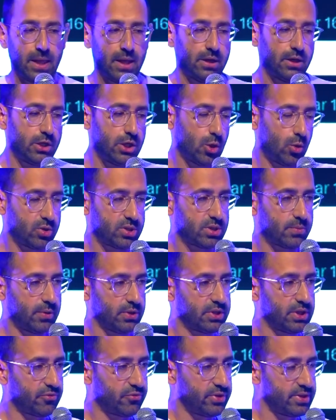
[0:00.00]
noticeable
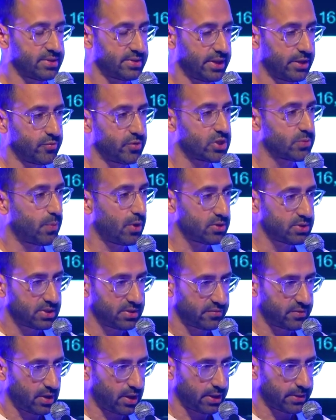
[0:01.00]
difference in responsive
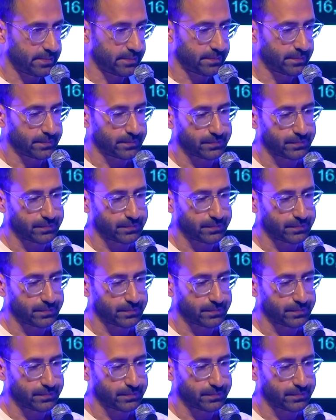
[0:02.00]
time,